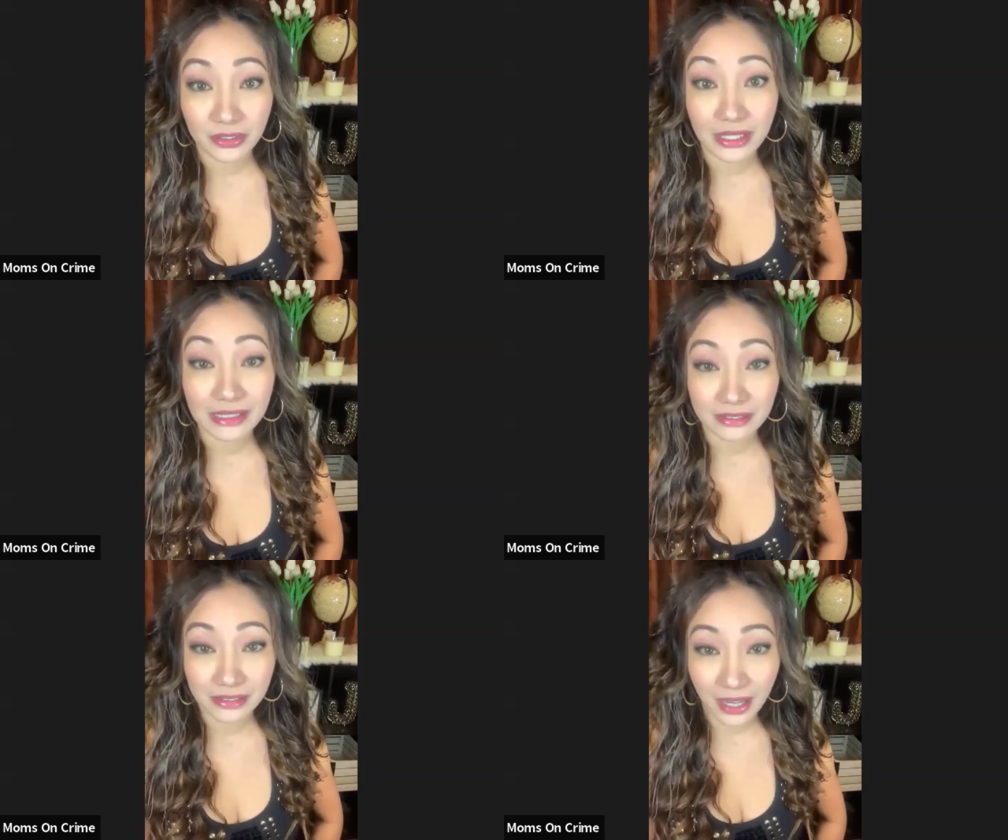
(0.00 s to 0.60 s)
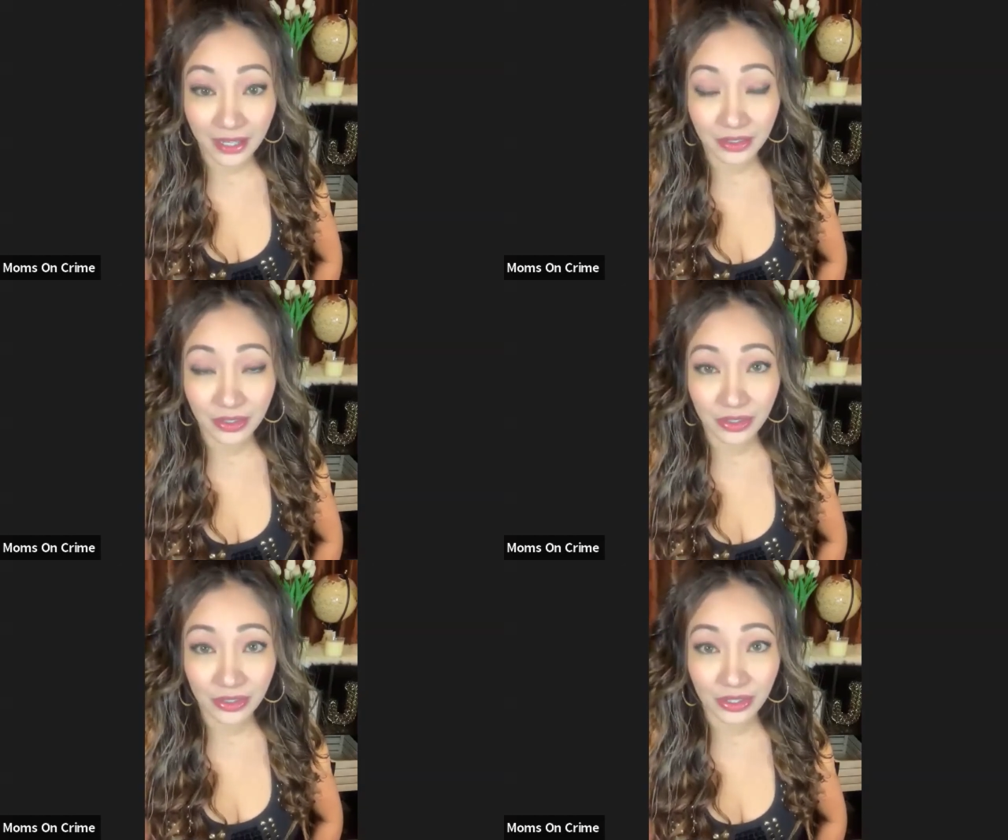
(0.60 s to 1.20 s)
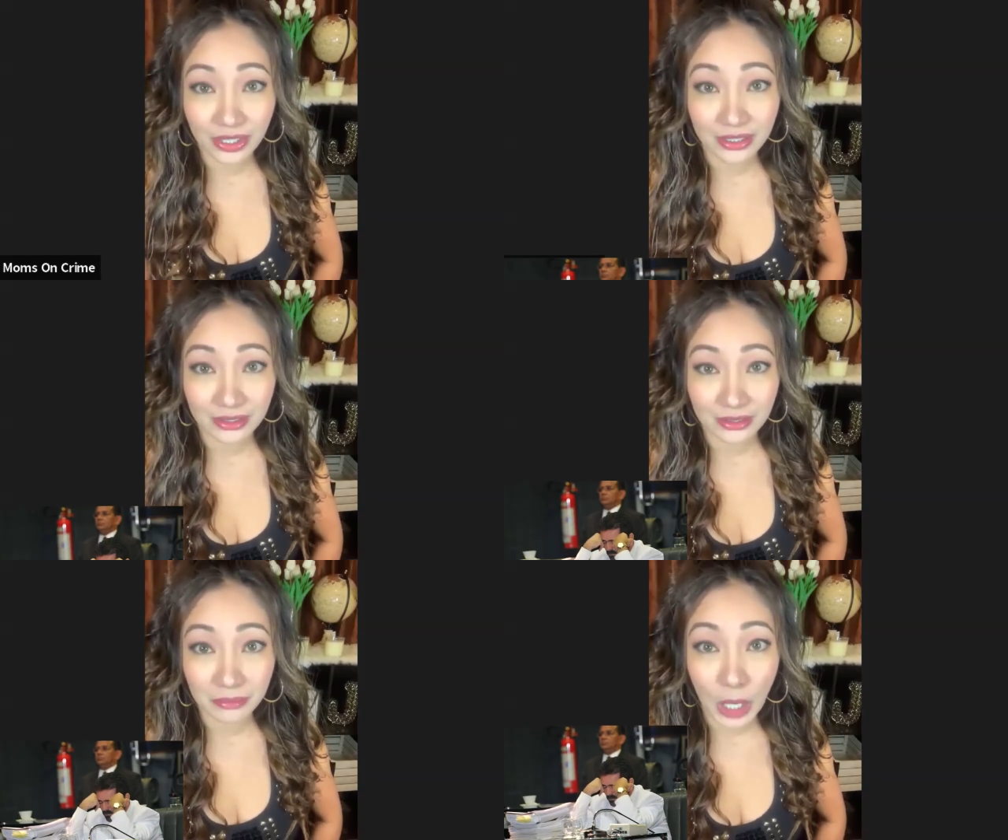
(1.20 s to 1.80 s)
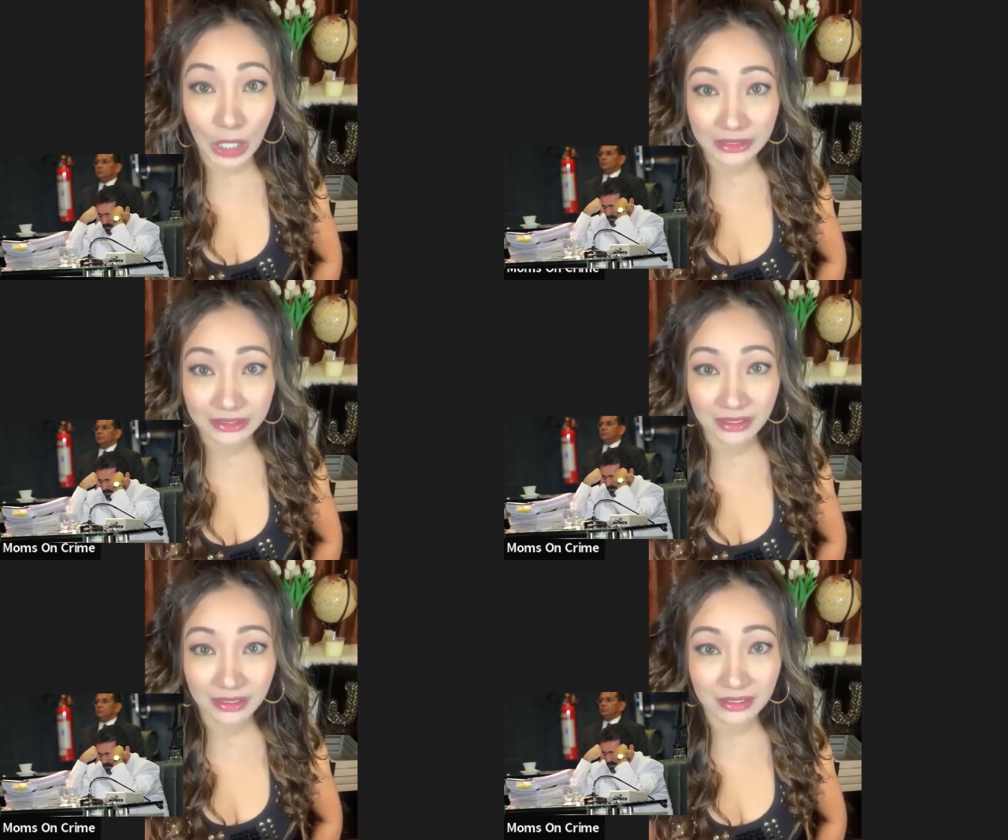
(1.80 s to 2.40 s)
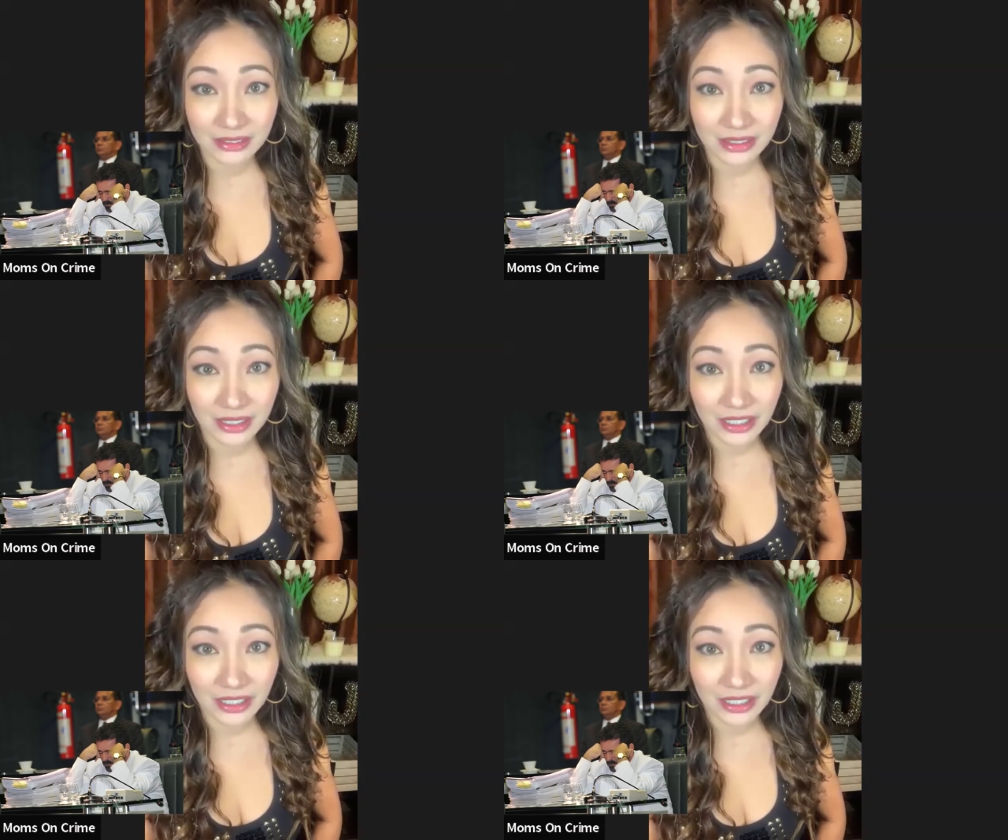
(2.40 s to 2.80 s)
his title in politics.